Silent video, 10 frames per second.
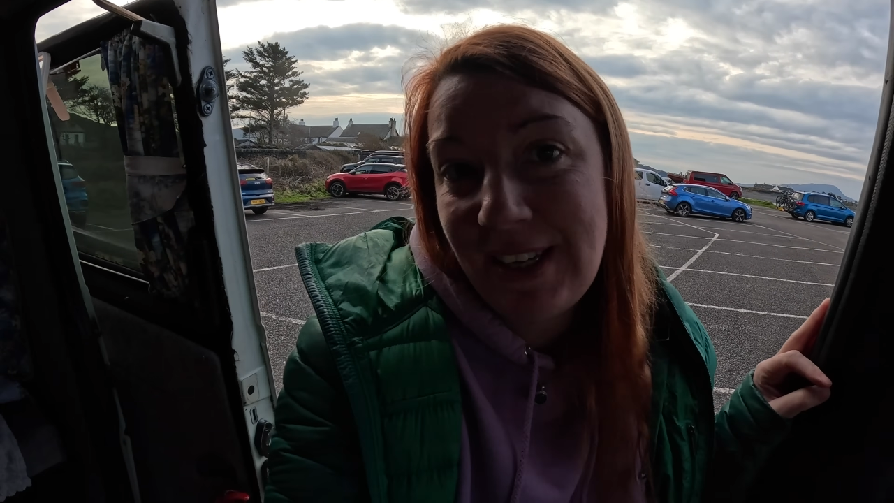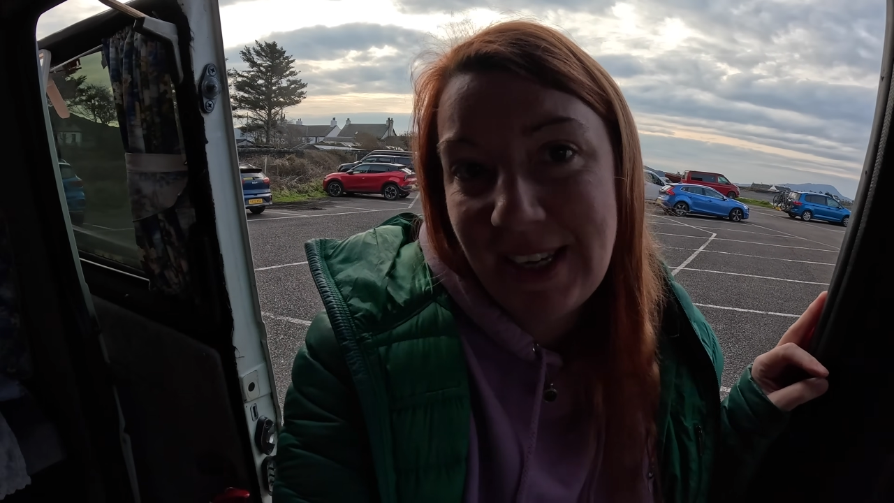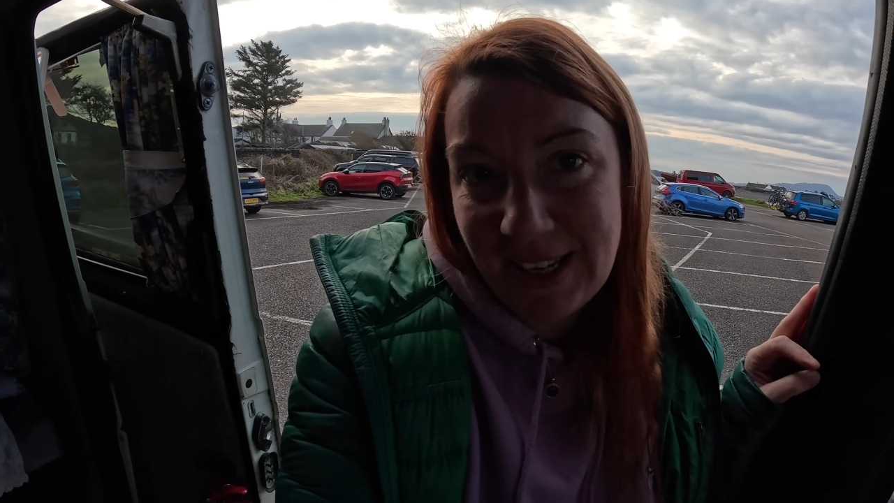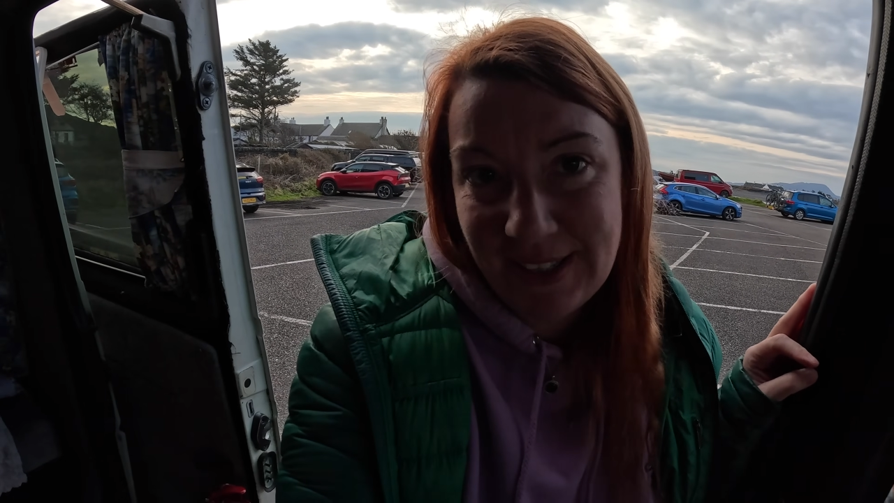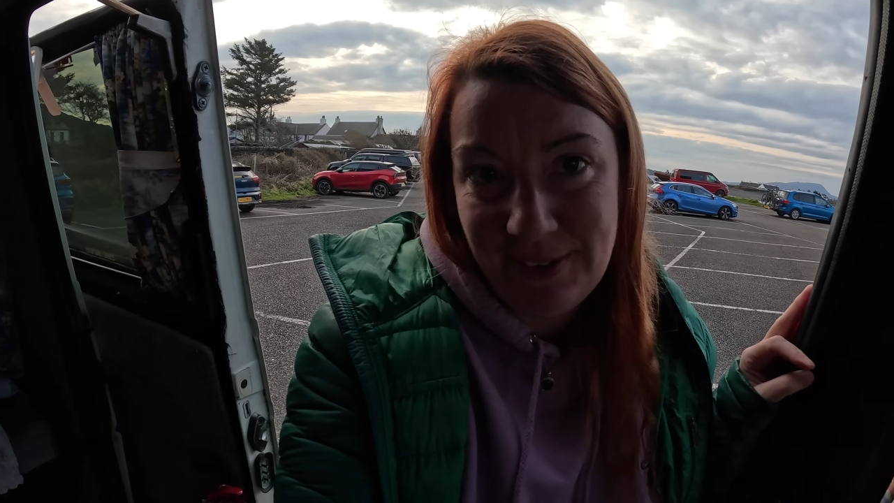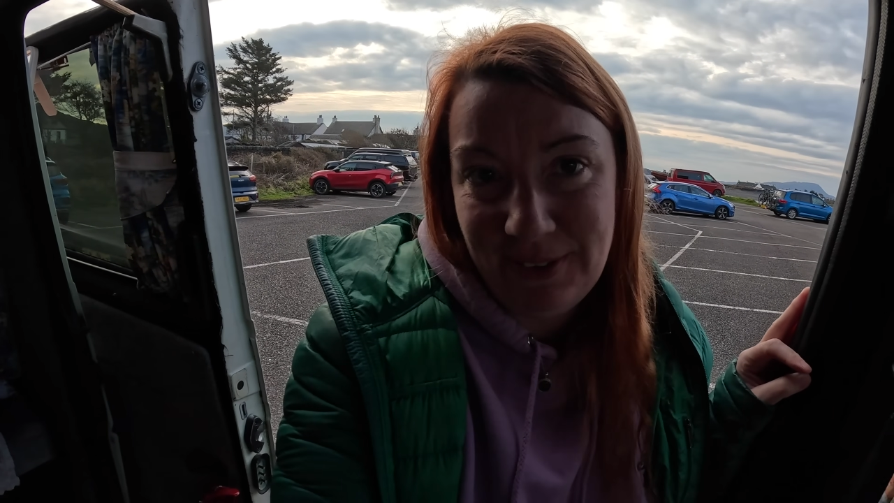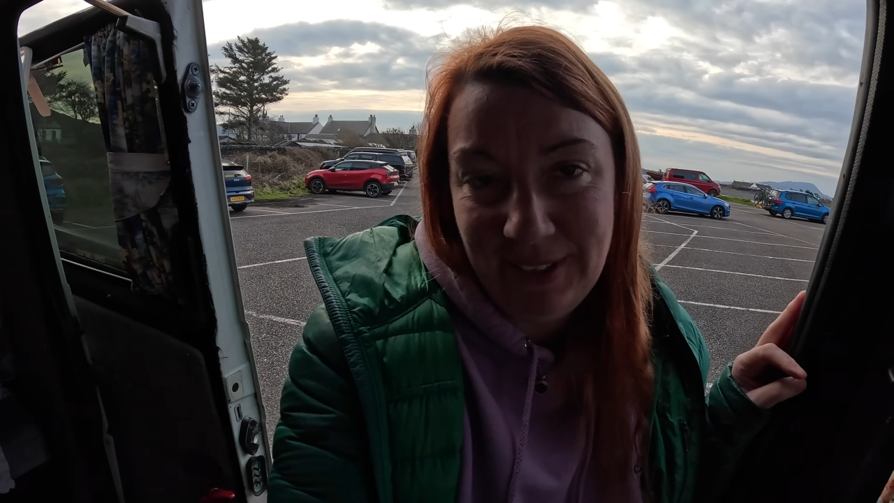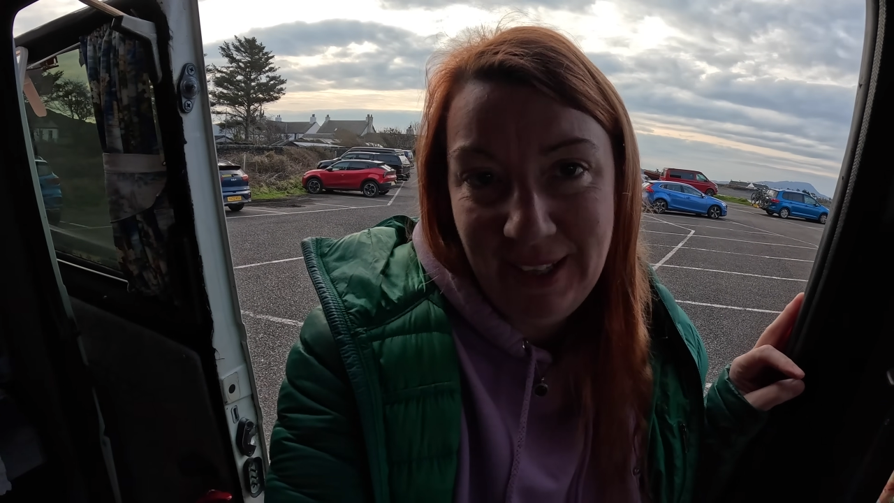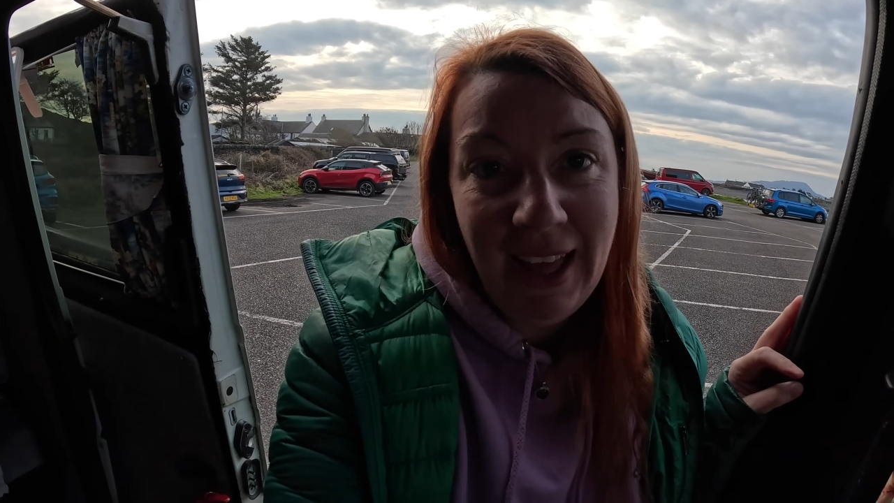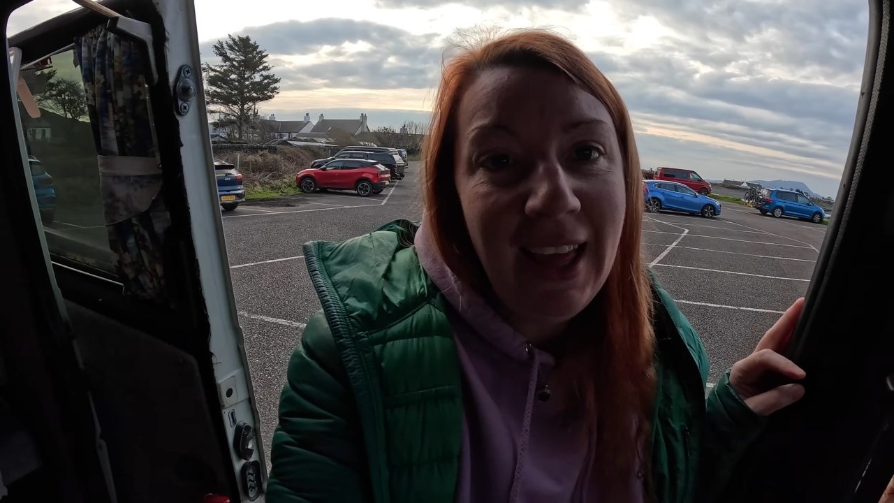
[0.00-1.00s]
Castle.
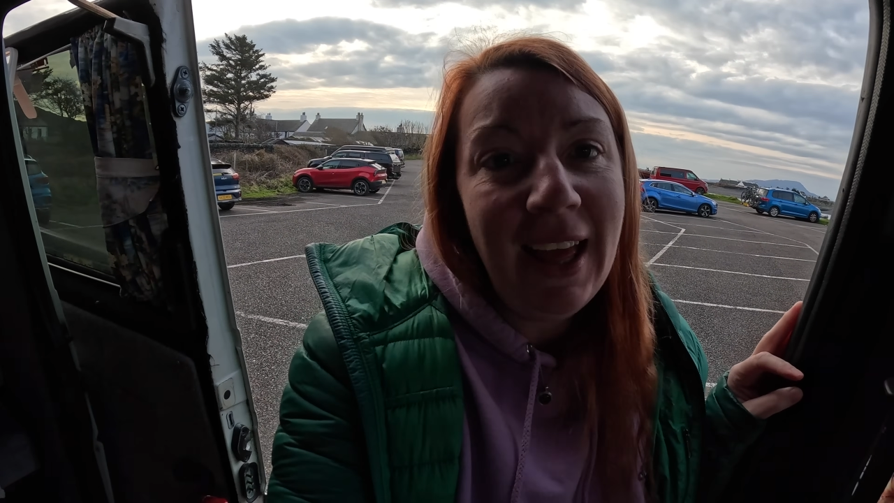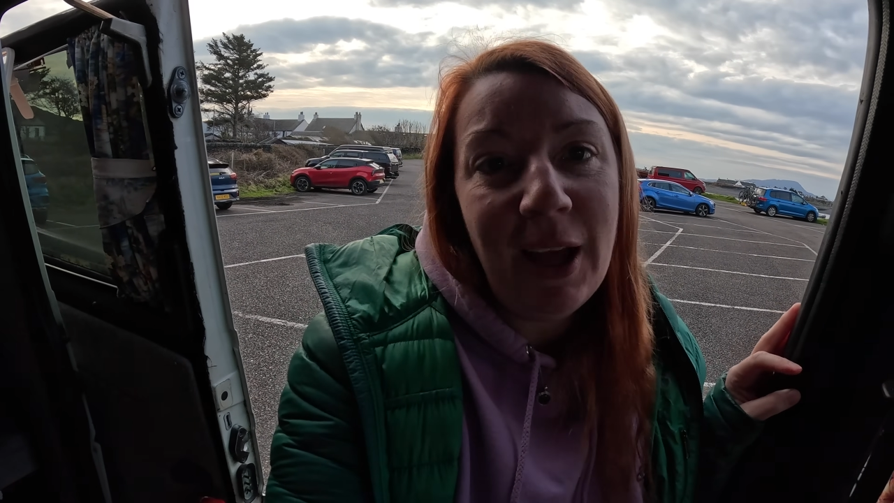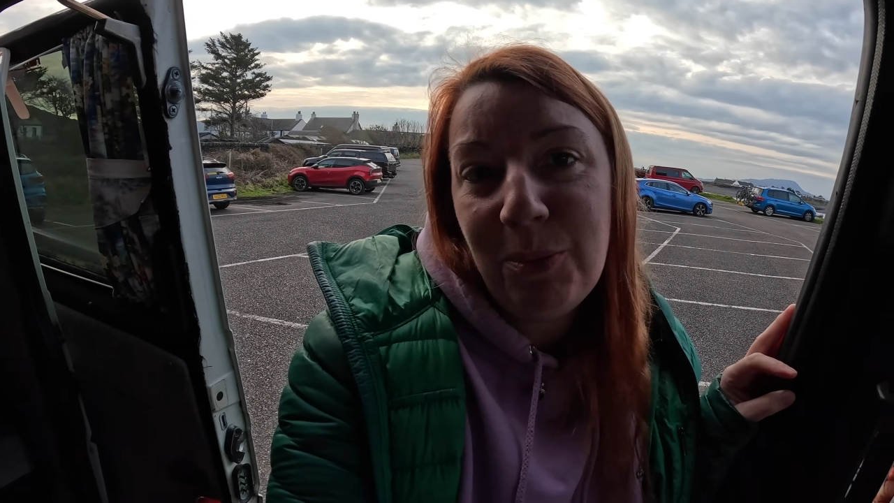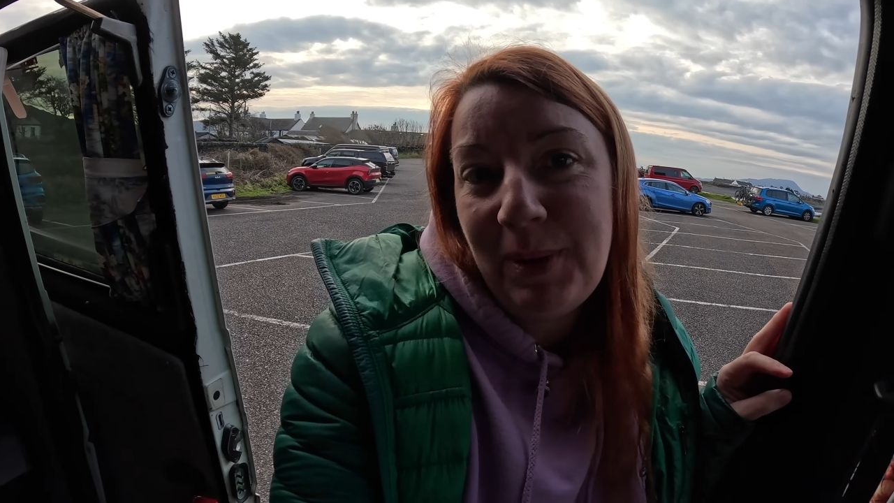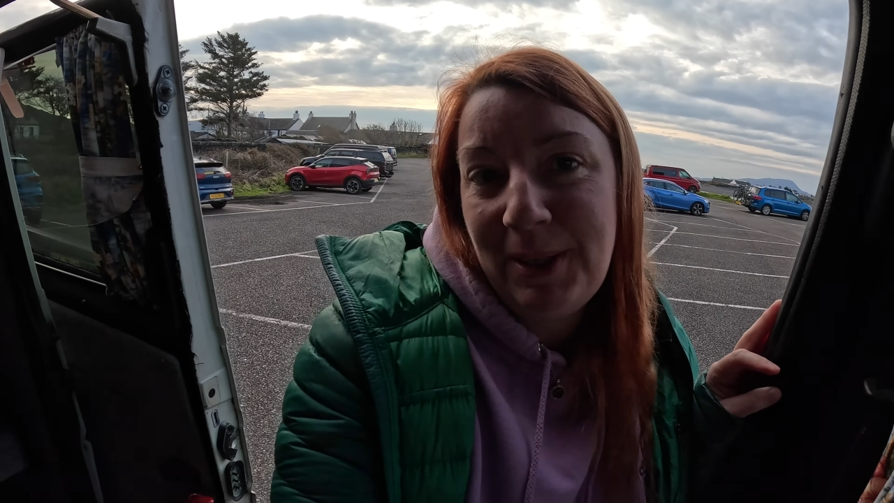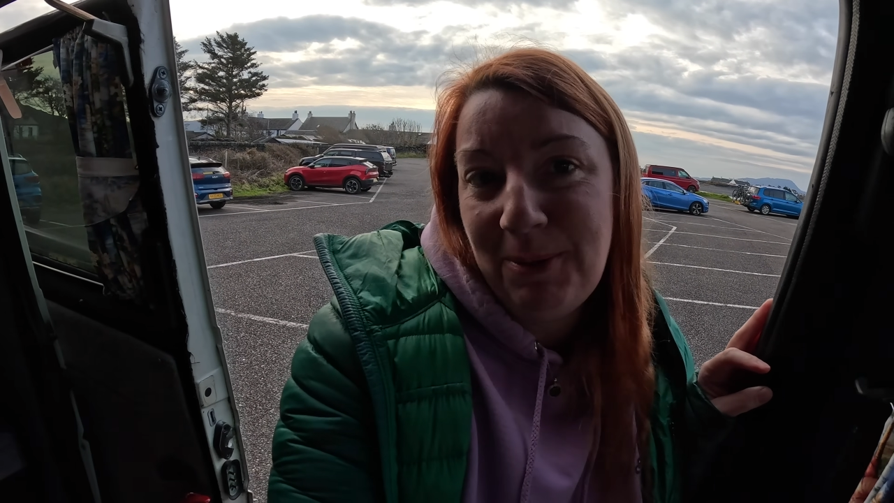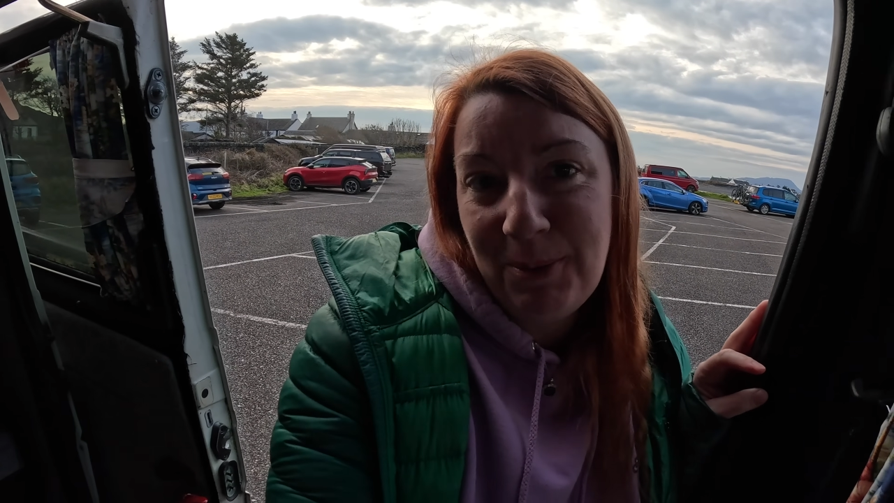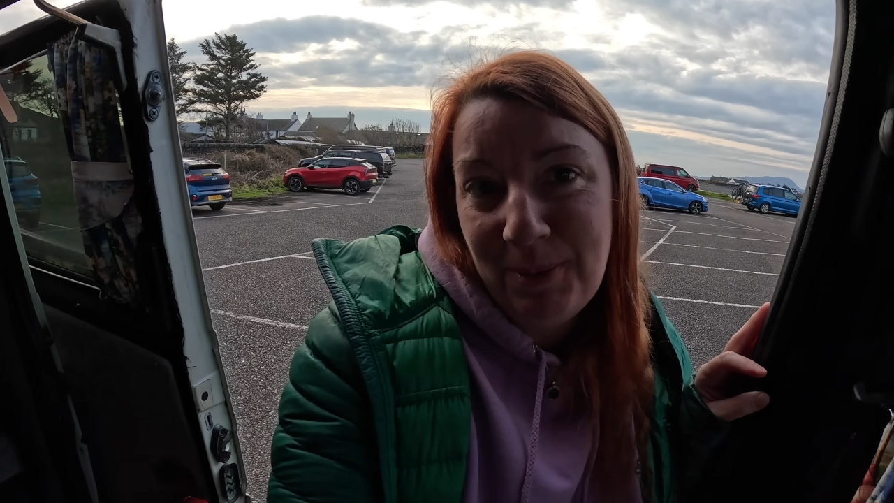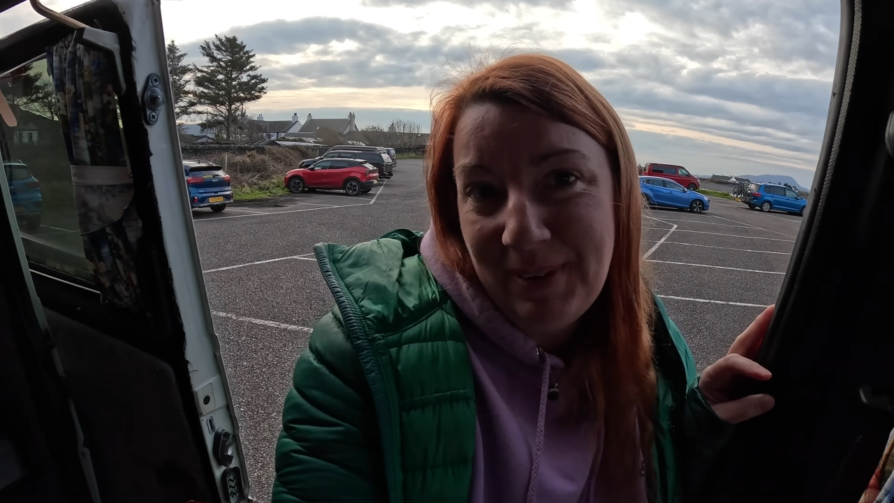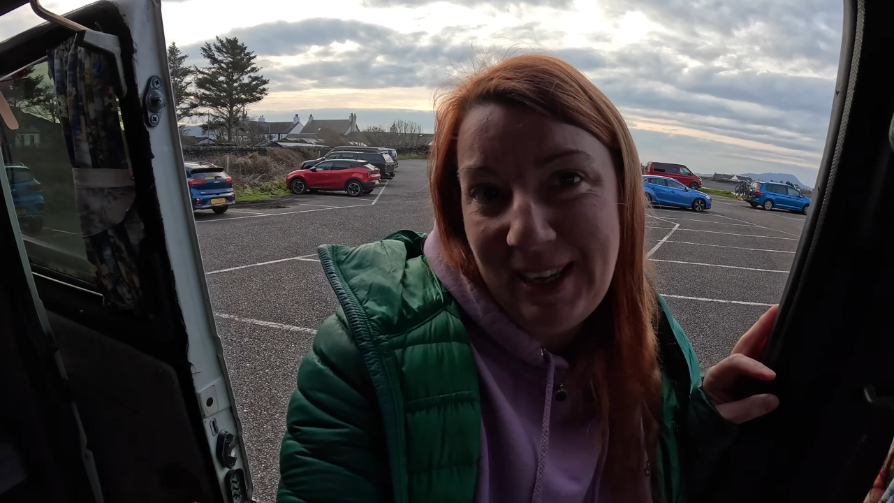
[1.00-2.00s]
I'll pick you
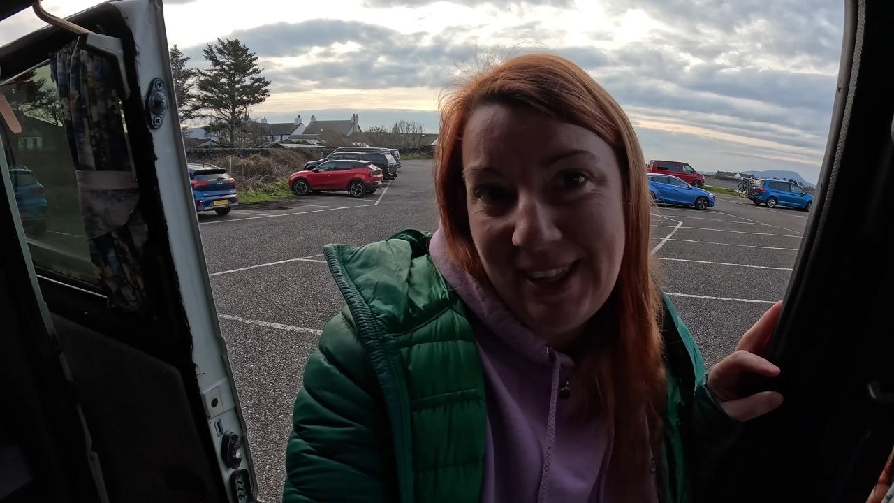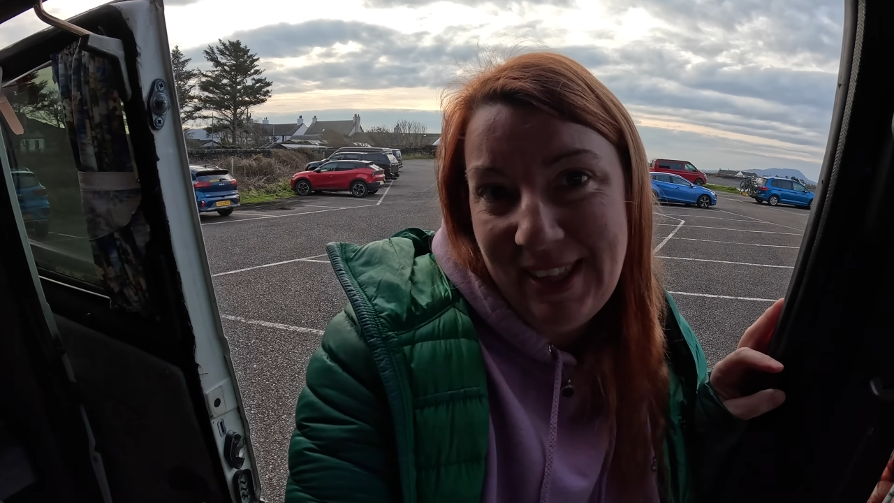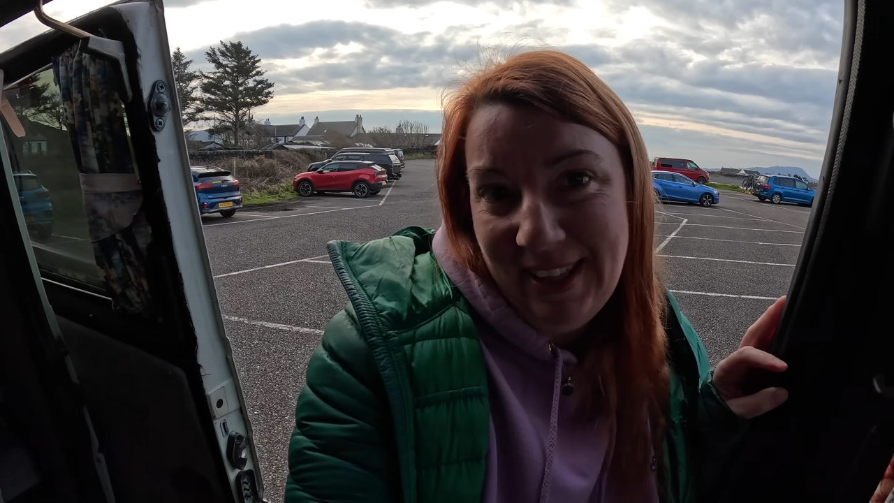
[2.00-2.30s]
up when we get there.